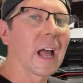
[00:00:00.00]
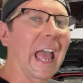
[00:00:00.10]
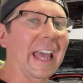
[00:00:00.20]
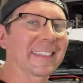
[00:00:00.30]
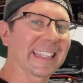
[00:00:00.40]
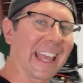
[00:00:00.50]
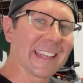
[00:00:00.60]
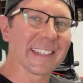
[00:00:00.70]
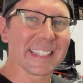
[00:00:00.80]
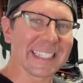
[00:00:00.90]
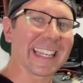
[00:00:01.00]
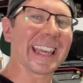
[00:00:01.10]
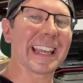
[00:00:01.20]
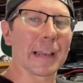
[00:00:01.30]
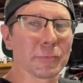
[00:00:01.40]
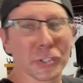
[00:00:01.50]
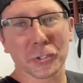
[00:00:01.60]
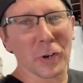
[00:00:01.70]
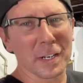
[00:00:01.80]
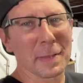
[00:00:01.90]
At the end of the day, I'm
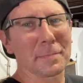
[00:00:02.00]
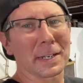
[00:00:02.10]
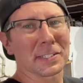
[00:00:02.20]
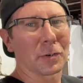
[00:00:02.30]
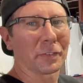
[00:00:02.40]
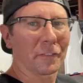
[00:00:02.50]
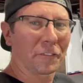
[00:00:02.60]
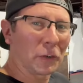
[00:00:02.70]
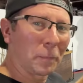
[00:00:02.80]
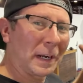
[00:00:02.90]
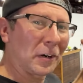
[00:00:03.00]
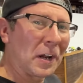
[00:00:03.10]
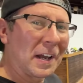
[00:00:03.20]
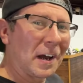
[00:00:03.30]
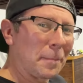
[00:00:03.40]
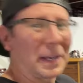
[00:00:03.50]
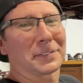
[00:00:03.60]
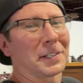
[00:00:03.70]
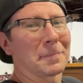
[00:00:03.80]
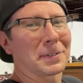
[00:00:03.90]
just trying to make myself feel better
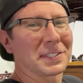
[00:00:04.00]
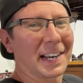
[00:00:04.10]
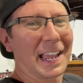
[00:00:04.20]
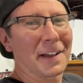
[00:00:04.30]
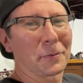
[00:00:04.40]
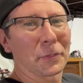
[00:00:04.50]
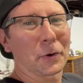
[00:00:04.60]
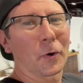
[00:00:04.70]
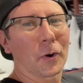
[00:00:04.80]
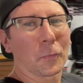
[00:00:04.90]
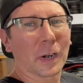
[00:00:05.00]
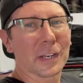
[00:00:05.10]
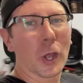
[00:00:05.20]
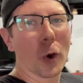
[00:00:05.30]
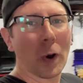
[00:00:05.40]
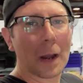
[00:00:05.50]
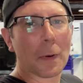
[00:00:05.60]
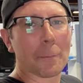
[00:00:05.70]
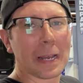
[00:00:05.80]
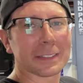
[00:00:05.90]
about the numbers that I have on the car when I know I'm
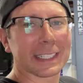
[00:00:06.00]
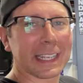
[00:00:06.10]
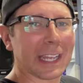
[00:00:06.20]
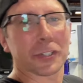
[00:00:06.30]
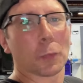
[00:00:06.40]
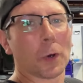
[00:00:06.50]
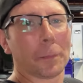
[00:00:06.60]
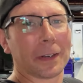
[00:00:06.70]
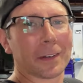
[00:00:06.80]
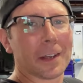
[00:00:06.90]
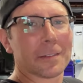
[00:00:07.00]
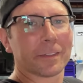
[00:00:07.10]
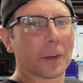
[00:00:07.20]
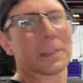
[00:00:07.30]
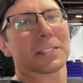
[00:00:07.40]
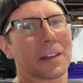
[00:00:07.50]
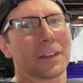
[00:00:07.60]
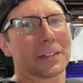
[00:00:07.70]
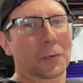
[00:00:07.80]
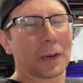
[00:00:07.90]
about to catch a whooping from this
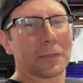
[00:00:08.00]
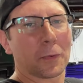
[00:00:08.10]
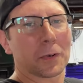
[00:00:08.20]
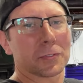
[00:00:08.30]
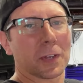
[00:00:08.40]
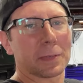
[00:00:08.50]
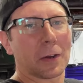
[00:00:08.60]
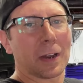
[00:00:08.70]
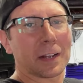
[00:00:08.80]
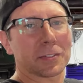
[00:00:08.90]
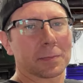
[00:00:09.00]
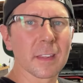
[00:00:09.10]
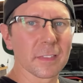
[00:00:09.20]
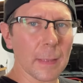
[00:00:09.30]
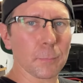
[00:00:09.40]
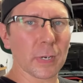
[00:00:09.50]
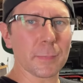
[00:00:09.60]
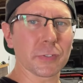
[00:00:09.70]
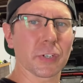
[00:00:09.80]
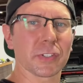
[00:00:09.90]
FA24 WRX. That pretty
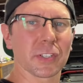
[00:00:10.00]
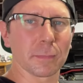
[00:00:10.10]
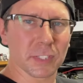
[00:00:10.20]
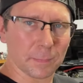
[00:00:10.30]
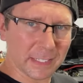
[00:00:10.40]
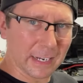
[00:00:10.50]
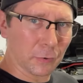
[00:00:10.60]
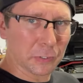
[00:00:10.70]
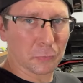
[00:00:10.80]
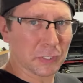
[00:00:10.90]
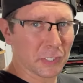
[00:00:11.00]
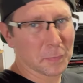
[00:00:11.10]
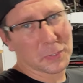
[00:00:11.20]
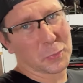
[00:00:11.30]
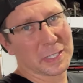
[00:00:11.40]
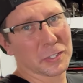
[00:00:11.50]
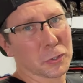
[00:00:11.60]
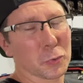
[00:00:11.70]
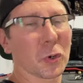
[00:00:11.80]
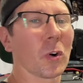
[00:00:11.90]
much sums up the characteristics between the
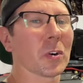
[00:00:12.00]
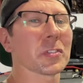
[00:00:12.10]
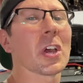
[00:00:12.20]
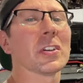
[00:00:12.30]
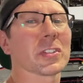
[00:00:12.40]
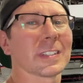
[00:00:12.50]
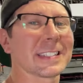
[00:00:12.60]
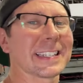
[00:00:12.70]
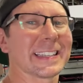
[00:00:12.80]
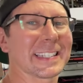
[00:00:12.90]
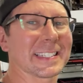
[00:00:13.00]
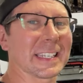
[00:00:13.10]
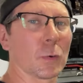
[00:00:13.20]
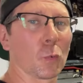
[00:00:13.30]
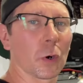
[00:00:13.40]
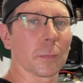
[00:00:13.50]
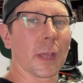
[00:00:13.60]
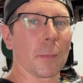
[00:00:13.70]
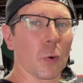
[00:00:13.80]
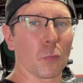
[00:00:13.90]
two cars, so let's get this thing warmed
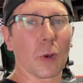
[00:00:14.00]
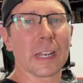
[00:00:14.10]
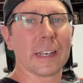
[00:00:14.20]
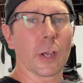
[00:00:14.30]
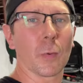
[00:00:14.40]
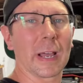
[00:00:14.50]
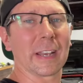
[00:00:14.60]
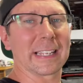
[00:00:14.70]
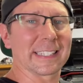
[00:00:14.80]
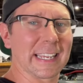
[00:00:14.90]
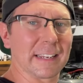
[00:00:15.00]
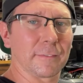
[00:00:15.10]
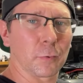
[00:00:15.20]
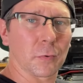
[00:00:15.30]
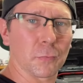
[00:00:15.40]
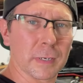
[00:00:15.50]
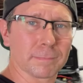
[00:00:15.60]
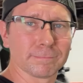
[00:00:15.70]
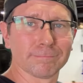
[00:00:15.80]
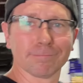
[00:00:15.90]
up, ready to go out and take it for a rip,
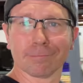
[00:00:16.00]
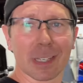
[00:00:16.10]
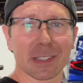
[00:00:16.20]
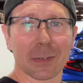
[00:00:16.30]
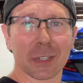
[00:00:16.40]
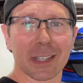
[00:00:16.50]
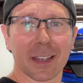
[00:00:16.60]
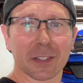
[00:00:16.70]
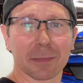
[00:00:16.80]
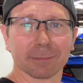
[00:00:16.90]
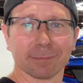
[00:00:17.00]
and see what it does.